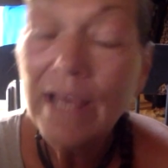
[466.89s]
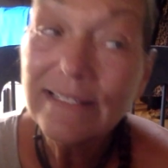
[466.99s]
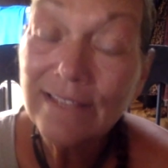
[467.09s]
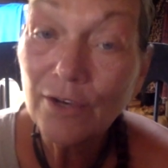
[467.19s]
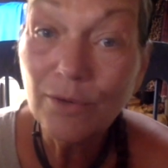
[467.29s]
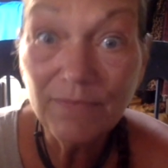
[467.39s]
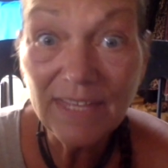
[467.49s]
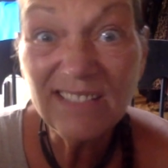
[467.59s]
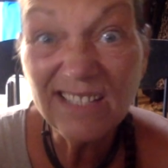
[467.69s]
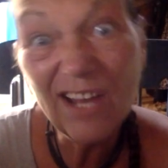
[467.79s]
So
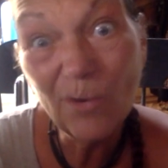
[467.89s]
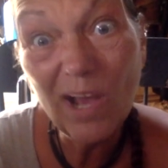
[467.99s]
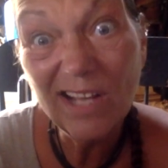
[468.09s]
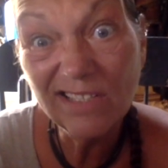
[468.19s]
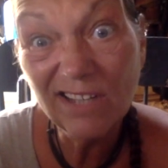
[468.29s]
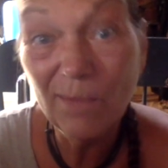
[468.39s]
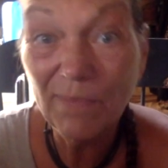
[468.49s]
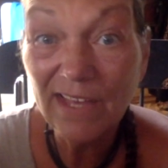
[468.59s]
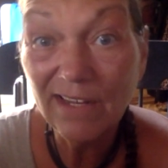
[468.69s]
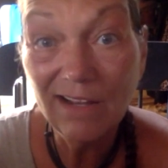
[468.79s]
that's kind of why I stopped
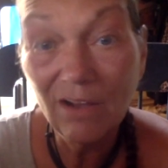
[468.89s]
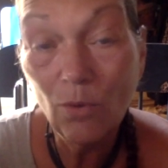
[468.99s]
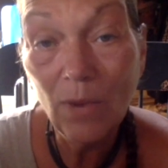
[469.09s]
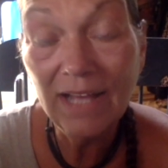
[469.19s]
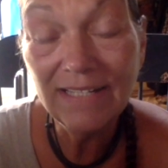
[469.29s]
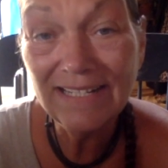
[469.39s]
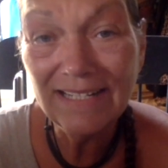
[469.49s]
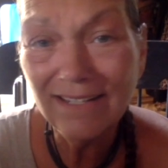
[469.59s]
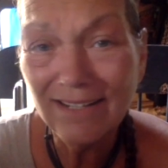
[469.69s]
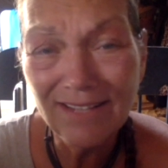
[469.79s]
that whole
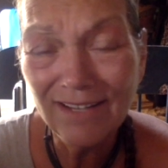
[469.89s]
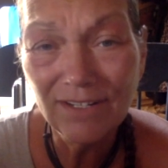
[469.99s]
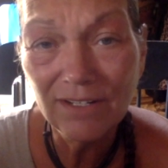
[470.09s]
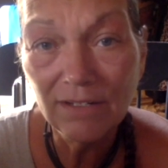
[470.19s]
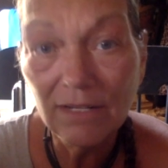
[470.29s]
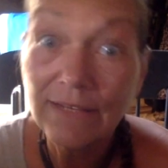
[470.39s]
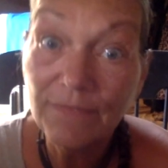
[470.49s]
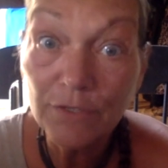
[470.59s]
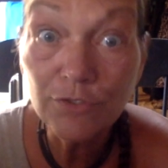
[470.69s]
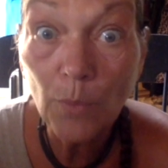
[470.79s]
idea because I could, if
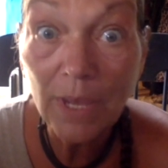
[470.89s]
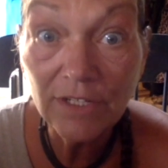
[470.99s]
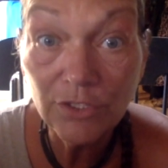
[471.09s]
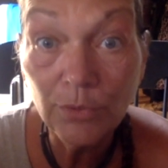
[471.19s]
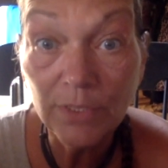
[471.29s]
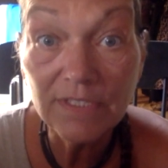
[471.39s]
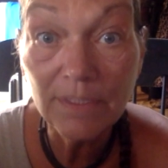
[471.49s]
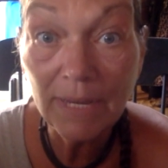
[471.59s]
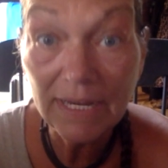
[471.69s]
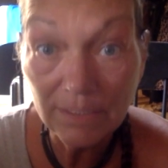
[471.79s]
there's a way to do it,
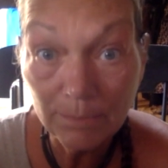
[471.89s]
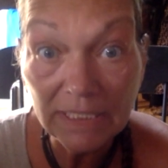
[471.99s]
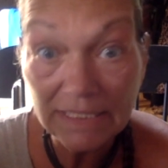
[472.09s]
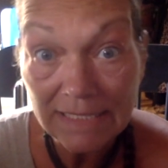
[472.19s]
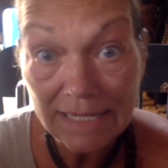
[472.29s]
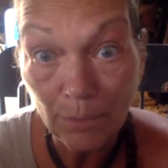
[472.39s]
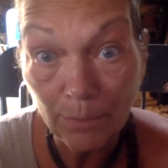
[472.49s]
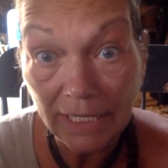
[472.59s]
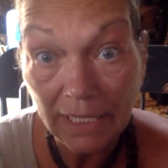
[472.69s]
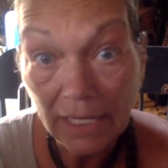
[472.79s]
somebody please tell
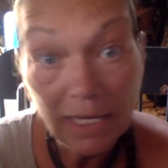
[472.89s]
me